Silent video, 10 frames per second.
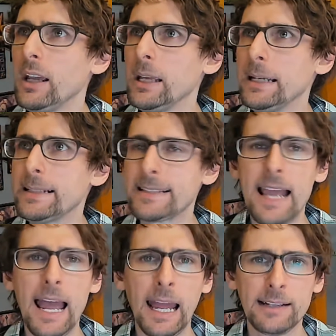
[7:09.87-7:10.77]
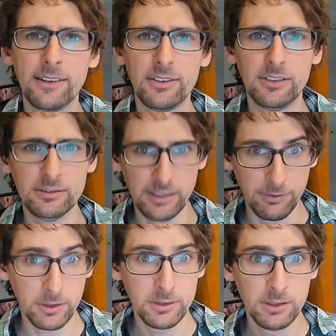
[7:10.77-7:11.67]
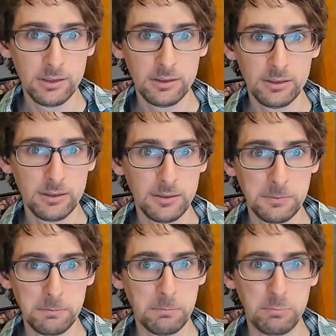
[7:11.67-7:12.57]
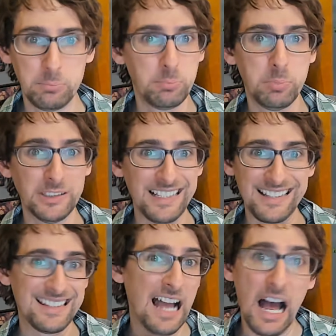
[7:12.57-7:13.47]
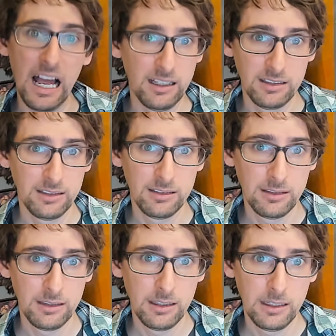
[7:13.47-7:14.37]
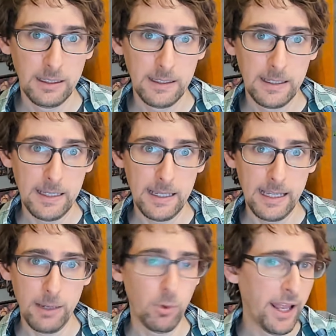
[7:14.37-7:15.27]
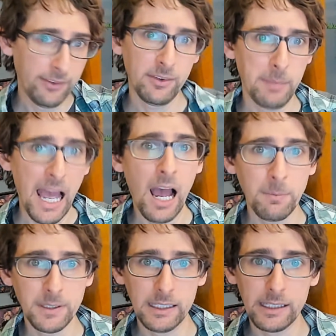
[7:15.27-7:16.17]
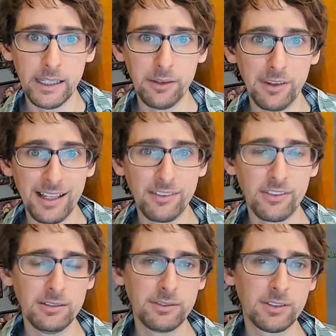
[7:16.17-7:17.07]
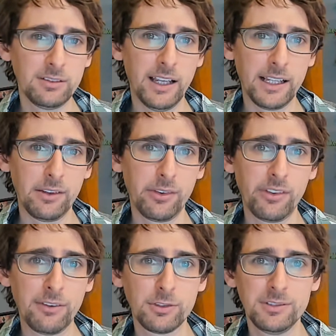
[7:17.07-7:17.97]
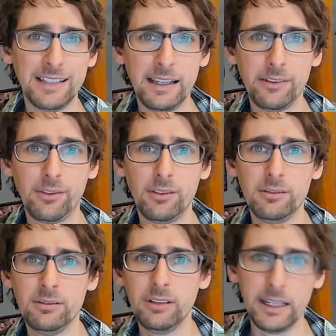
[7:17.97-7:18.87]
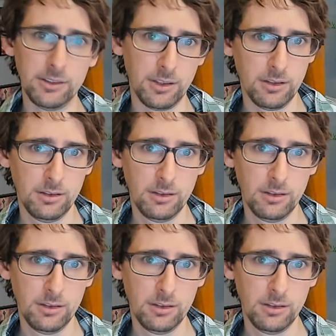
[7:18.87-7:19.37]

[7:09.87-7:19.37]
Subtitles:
it's tagged delivered, but it's not. And what ends up happening is it gets delivered like several days later.